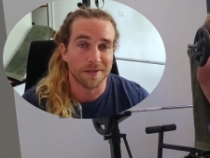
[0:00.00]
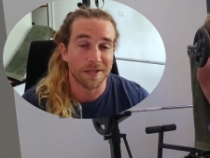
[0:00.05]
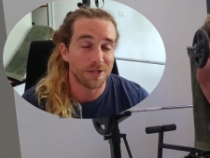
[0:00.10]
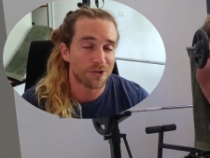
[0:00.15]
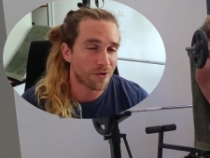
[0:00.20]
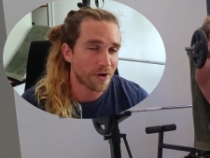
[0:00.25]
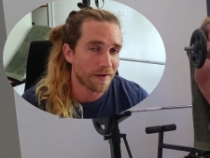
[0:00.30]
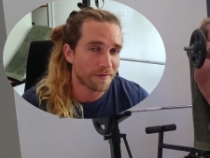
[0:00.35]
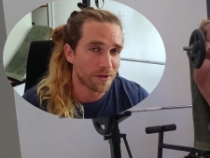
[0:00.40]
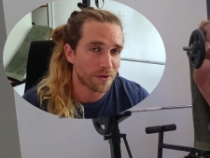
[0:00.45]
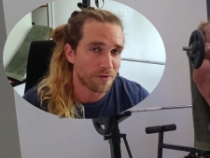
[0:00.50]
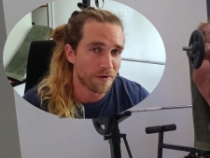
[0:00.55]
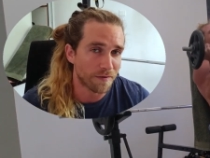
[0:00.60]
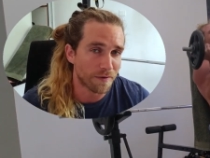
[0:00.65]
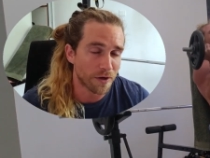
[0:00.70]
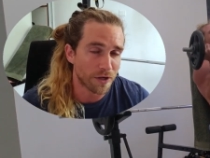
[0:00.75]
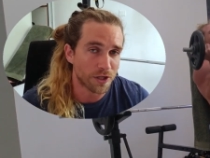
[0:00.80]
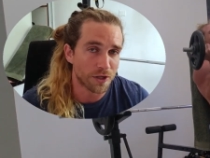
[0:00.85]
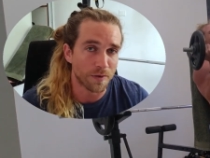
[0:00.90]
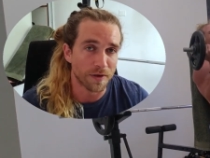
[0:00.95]
These are often
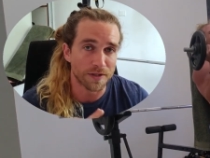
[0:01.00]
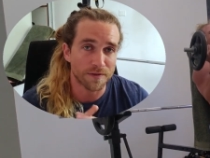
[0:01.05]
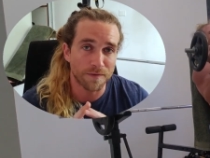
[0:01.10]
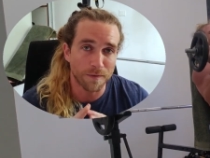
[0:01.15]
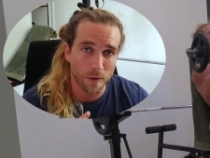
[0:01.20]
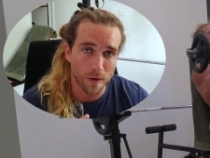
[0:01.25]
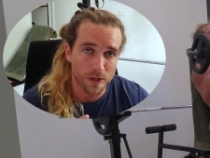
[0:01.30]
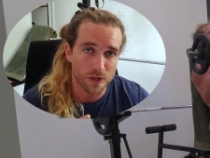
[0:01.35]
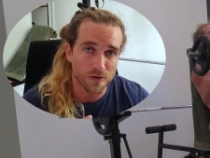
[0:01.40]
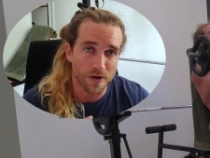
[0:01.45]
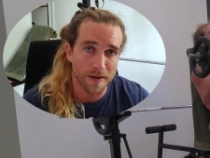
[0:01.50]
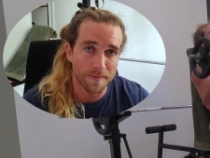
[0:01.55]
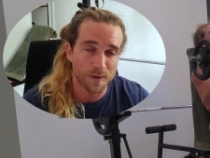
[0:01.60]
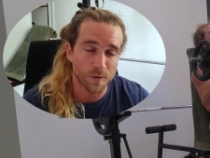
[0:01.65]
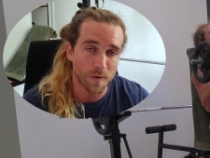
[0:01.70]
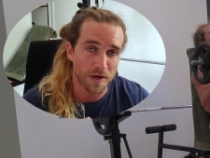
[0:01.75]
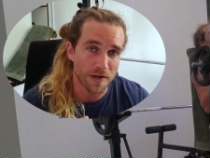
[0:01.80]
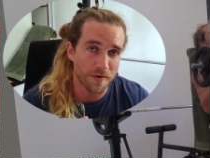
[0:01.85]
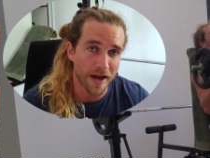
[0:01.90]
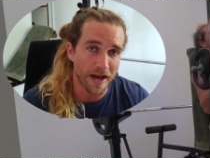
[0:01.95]
referred to as force
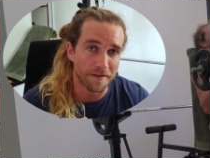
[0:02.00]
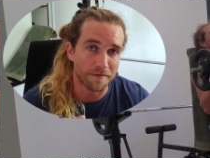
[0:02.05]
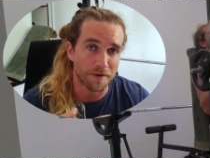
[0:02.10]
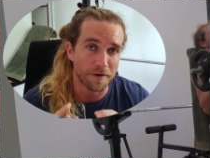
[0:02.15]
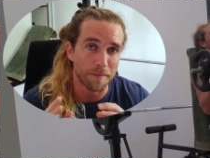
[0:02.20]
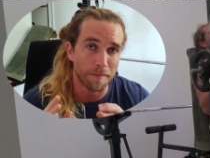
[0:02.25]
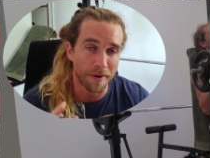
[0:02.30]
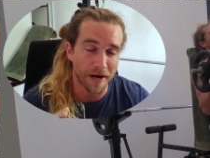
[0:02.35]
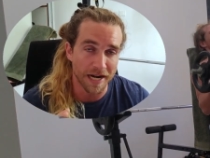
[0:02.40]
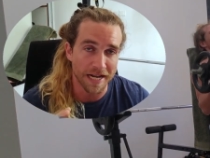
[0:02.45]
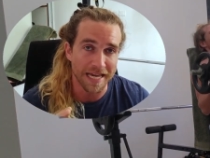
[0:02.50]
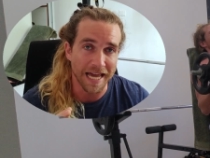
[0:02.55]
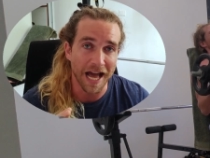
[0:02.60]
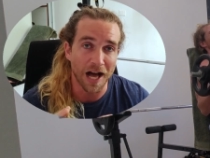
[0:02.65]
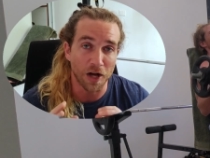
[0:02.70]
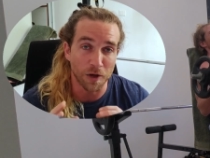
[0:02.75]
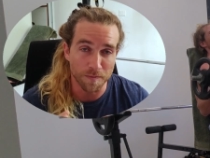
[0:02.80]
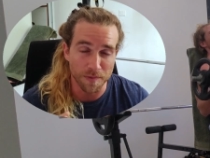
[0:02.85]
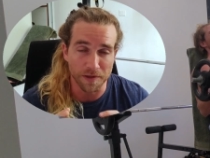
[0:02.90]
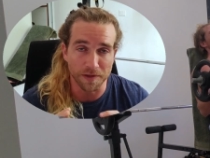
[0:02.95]
reps when you have your buddy
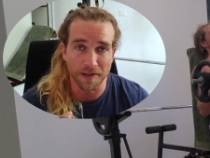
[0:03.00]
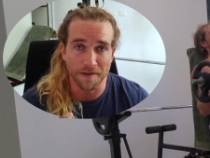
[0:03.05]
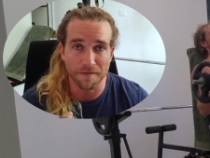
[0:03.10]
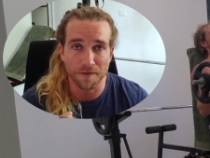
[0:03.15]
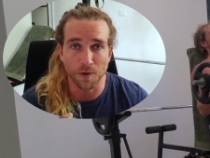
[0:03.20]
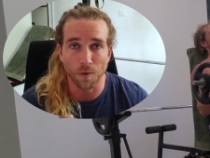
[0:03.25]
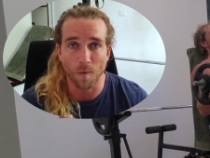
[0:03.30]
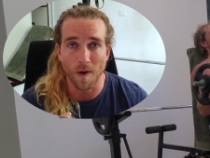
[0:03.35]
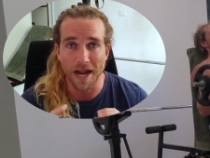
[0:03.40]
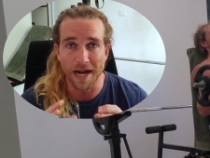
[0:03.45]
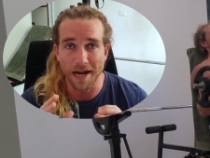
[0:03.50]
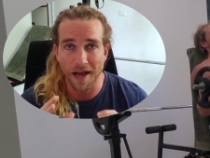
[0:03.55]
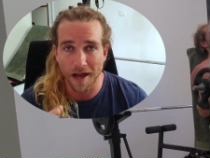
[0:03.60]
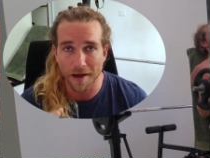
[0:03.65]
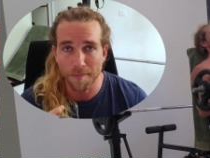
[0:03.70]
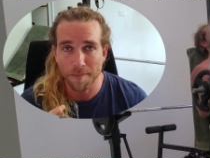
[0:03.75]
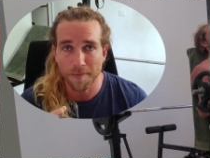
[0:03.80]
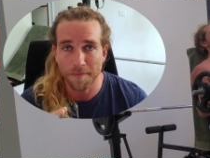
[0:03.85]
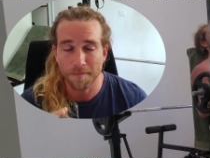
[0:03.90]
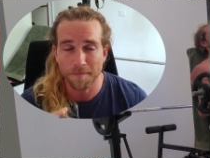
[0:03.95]
help you lift the weight
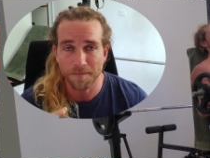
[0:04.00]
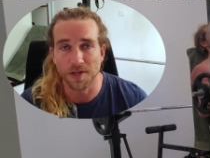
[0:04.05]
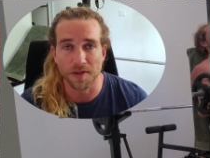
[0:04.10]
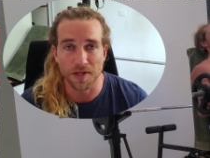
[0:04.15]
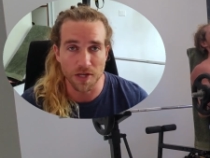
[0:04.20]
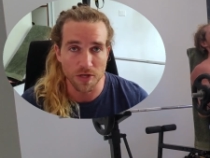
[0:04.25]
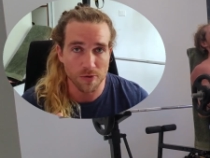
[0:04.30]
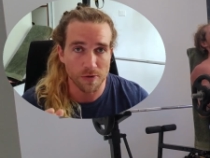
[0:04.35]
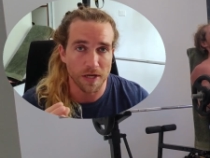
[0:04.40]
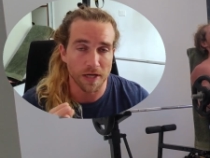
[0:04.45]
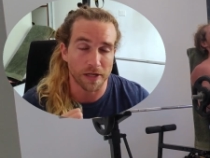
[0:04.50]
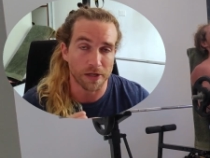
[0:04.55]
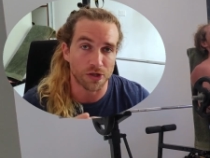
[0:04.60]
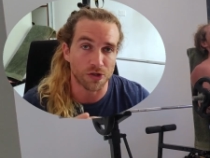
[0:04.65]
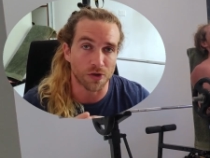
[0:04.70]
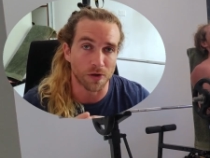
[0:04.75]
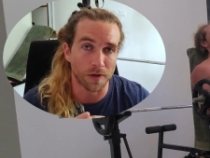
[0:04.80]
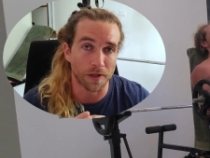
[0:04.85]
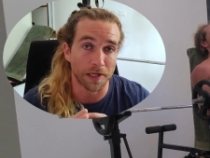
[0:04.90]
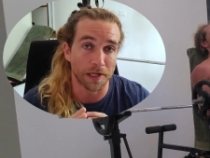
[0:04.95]
up so that you can
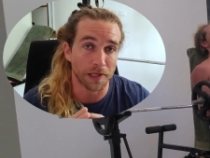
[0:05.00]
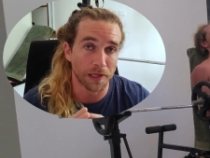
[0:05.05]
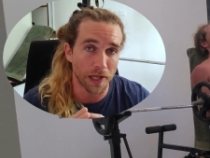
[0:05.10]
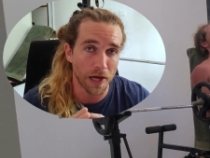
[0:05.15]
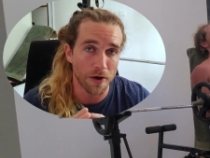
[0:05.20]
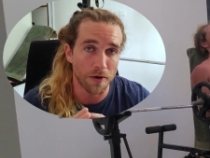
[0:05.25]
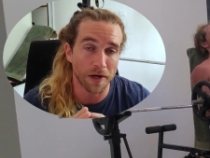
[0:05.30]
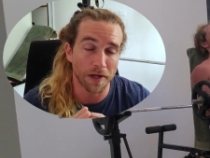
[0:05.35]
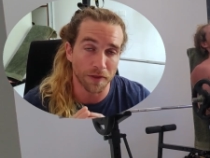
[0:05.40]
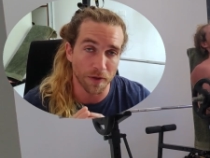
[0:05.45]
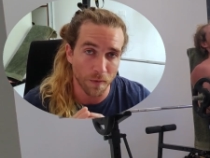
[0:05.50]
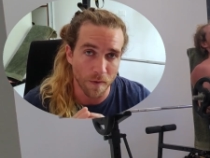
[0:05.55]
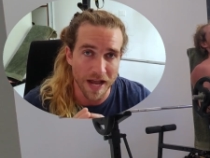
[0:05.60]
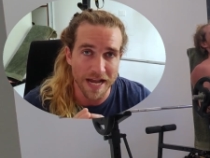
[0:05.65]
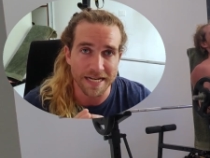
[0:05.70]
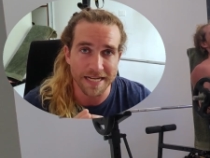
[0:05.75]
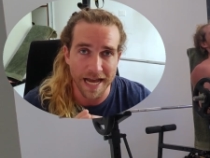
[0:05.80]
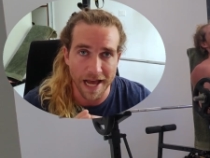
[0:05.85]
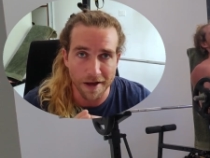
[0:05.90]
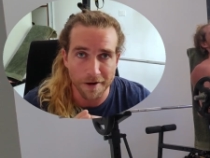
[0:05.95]
control it alone on the
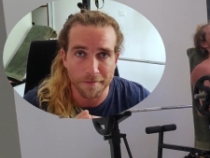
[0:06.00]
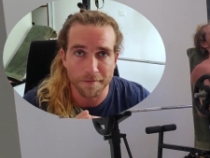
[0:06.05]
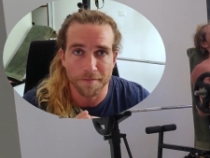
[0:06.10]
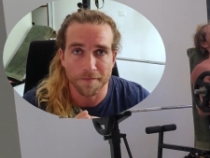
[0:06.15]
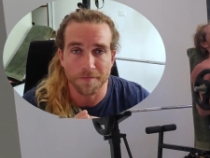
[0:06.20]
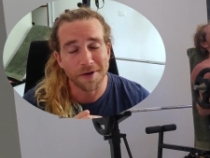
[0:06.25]
way down.